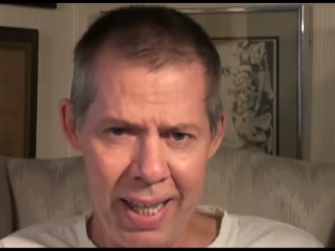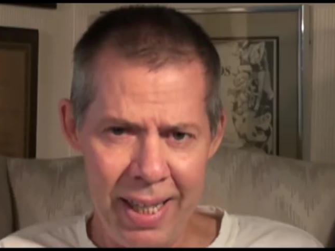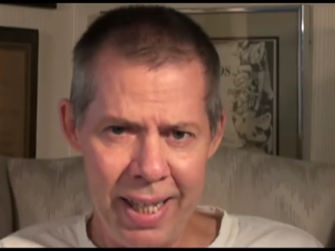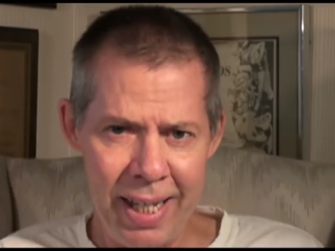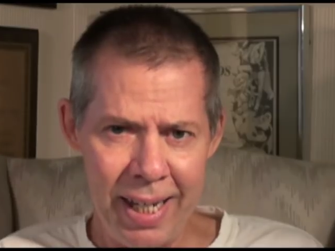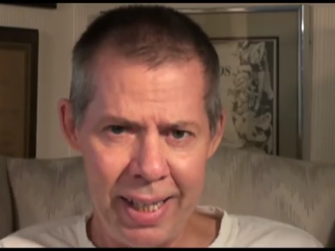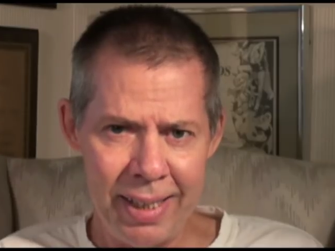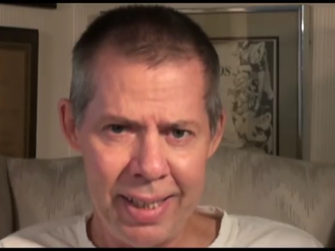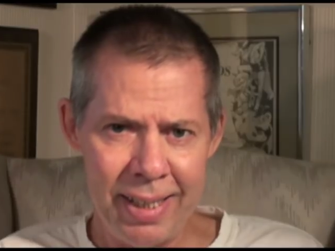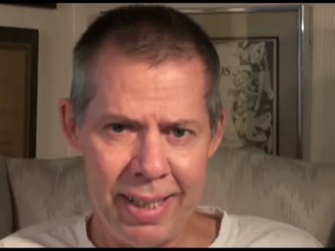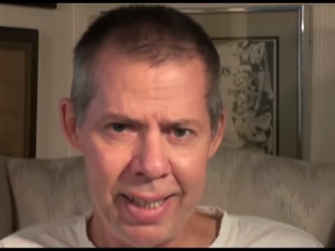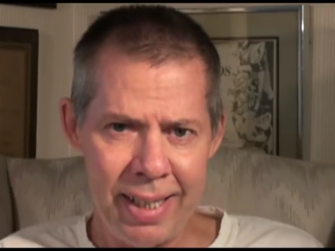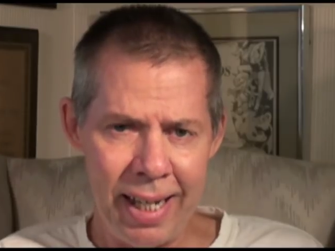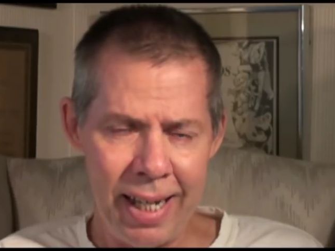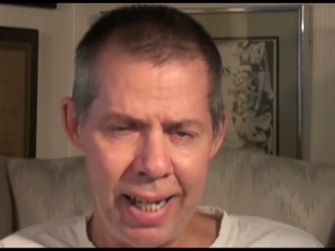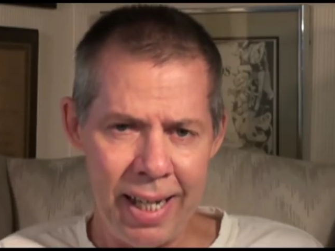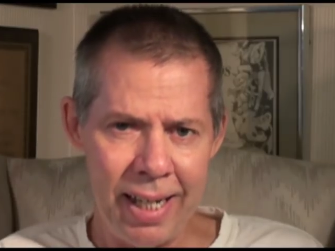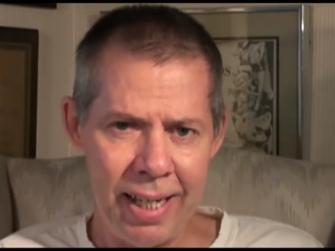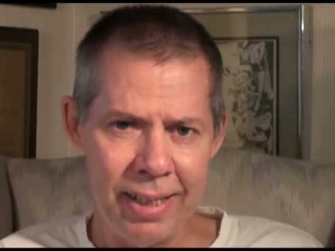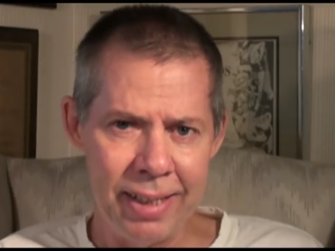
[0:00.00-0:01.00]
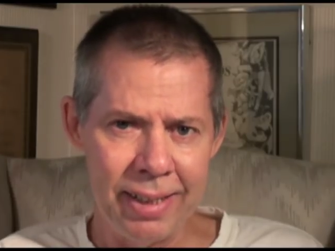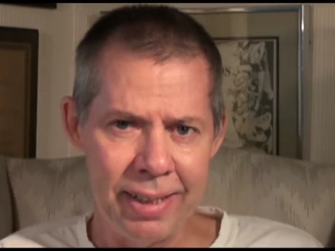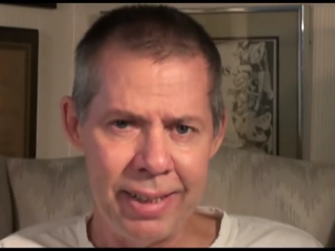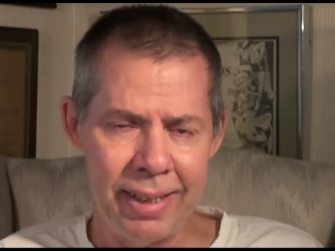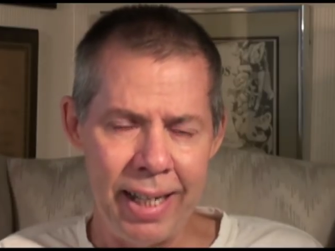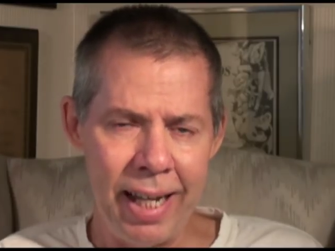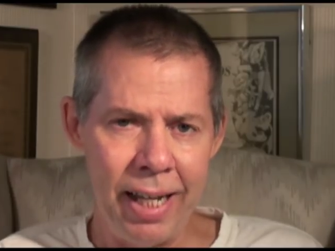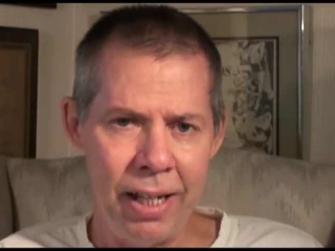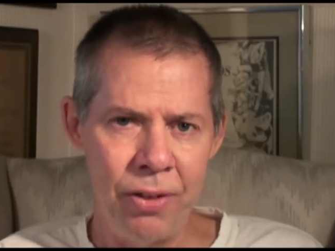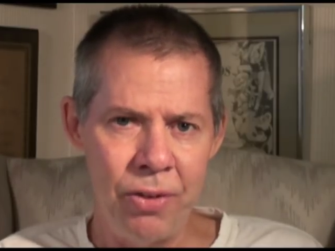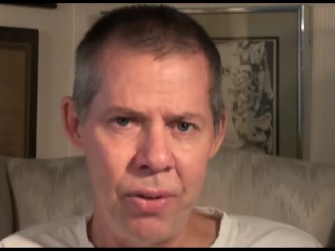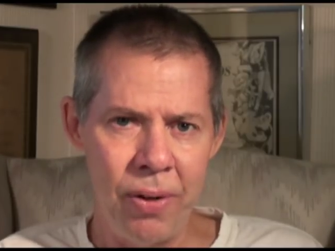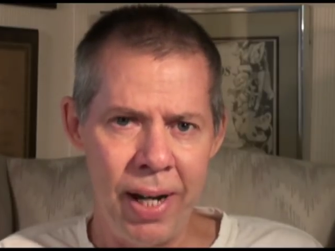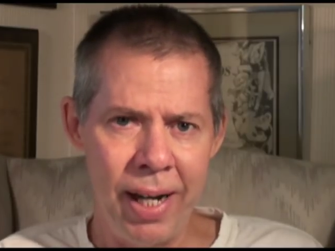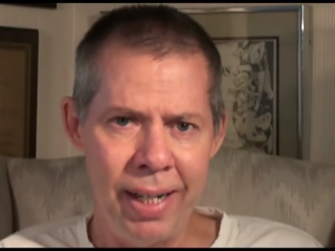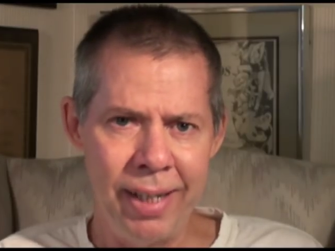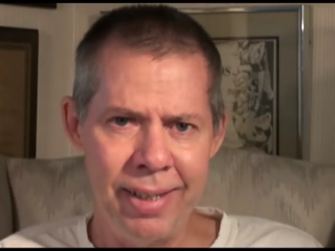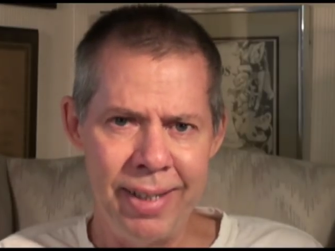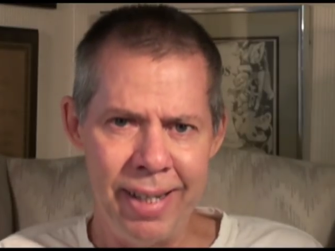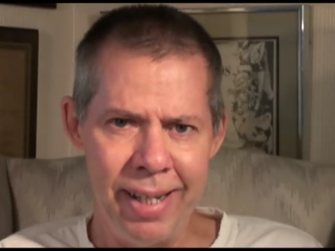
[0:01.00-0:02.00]
that Stan
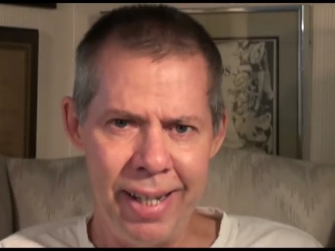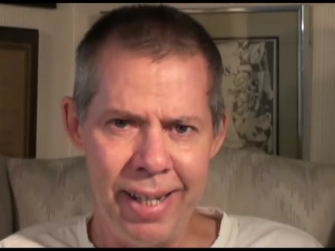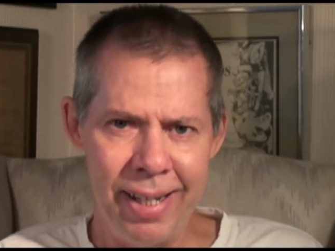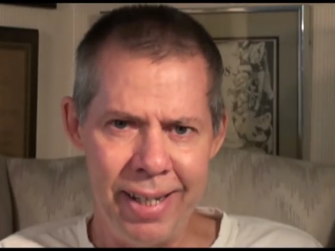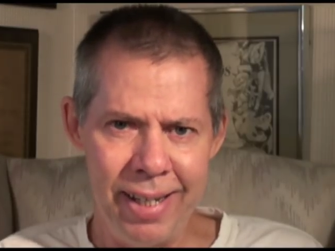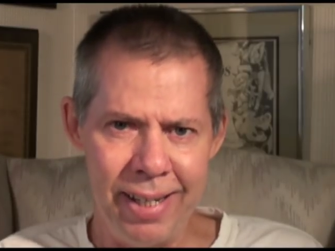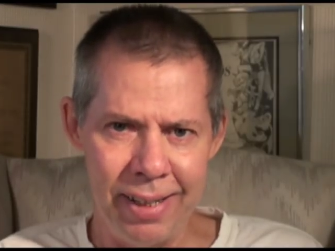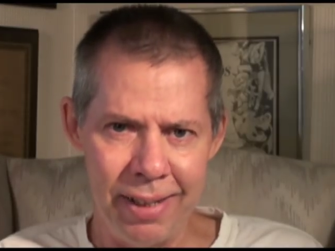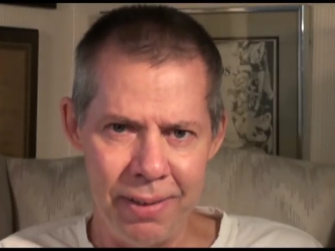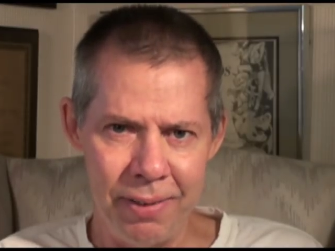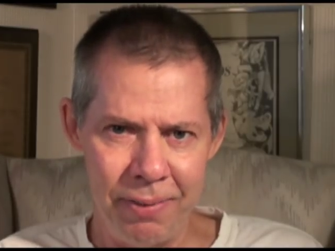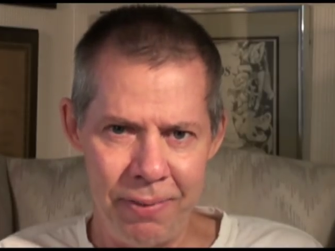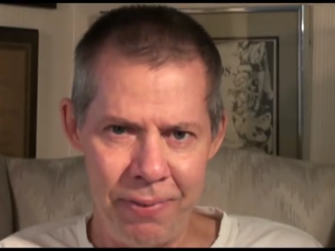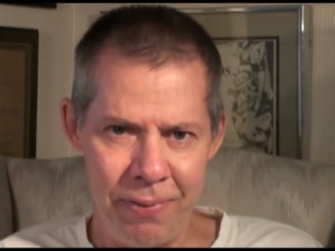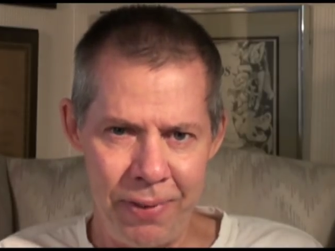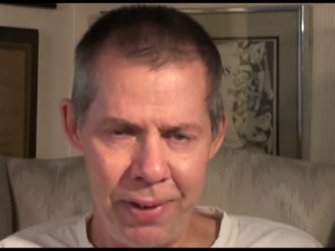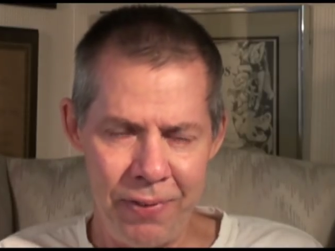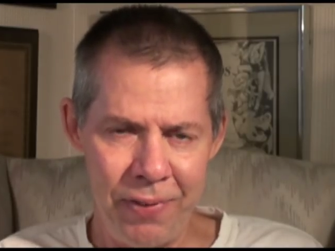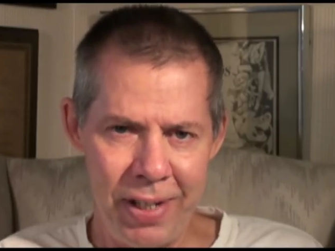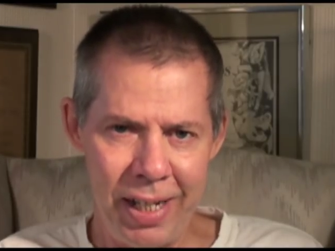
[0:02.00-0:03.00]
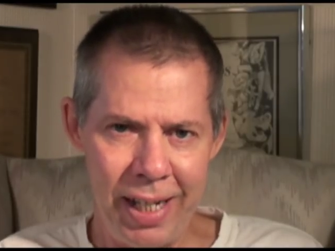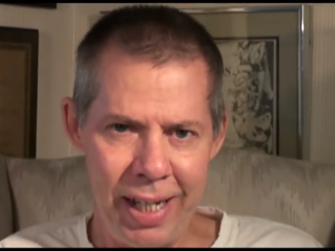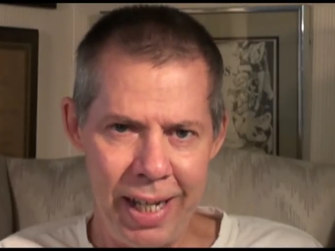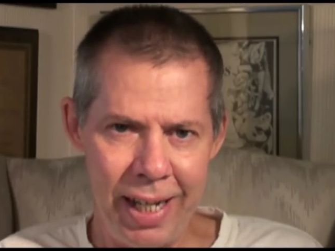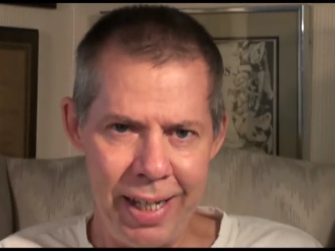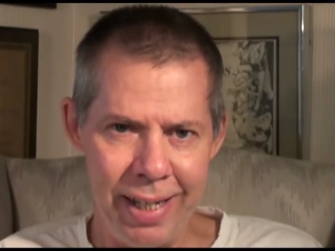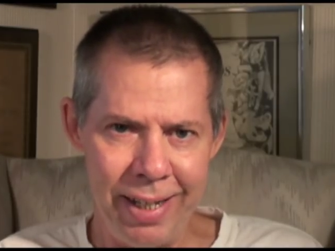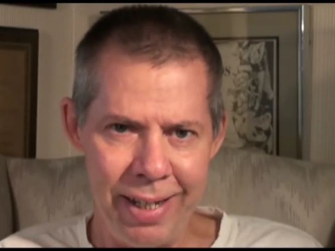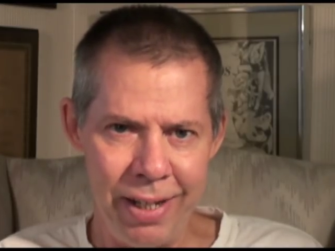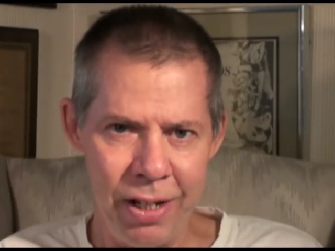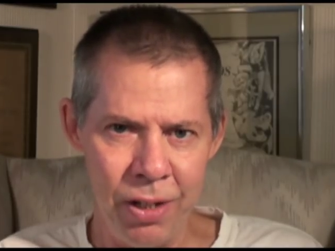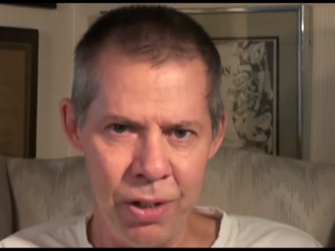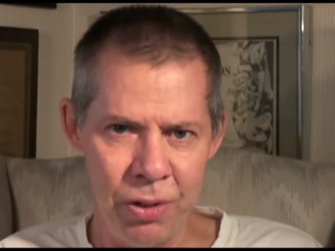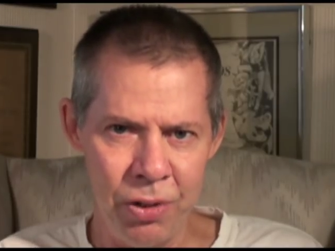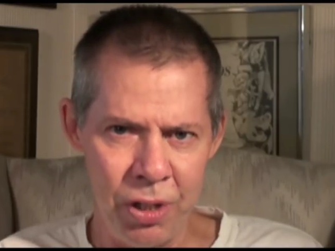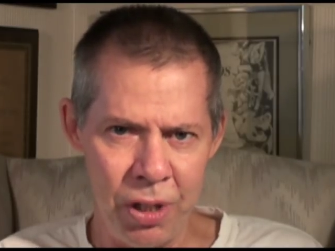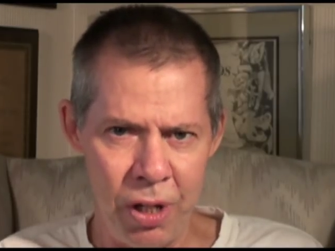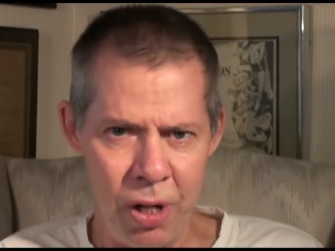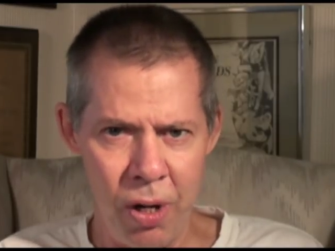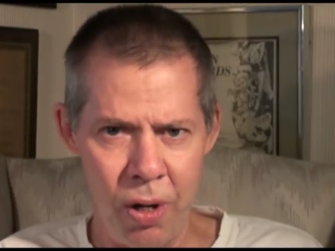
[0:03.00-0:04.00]
Drake did 58
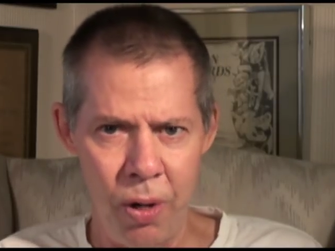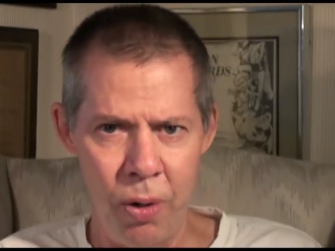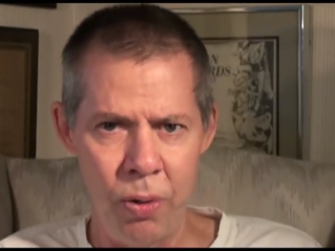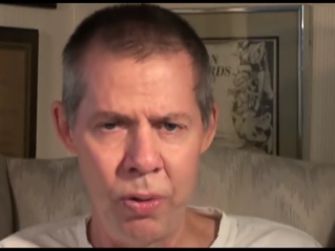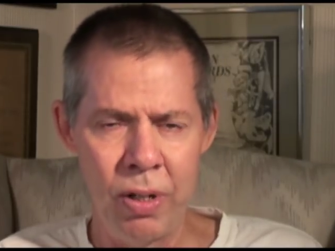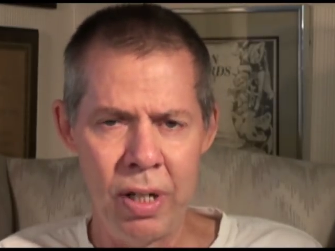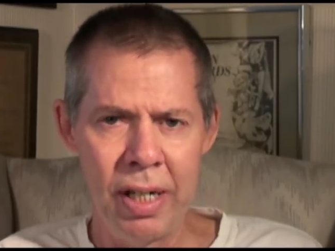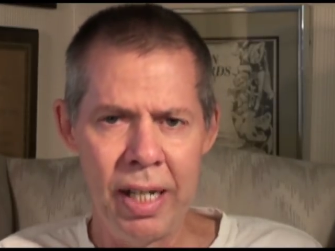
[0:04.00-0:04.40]
years ago